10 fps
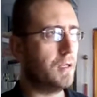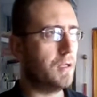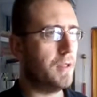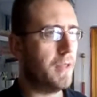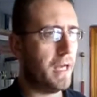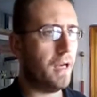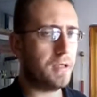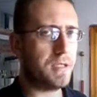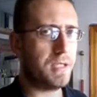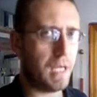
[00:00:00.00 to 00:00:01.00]
They are
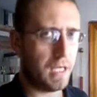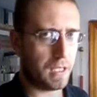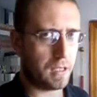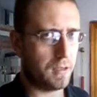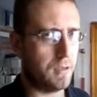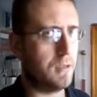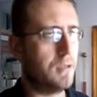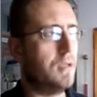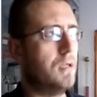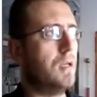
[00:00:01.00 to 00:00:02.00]
taking
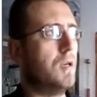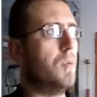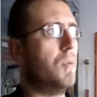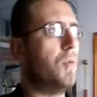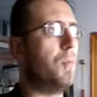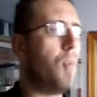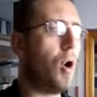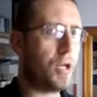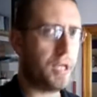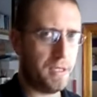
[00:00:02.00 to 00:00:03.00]
the
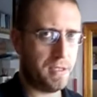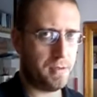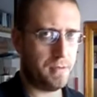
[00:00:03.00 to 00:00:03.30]
market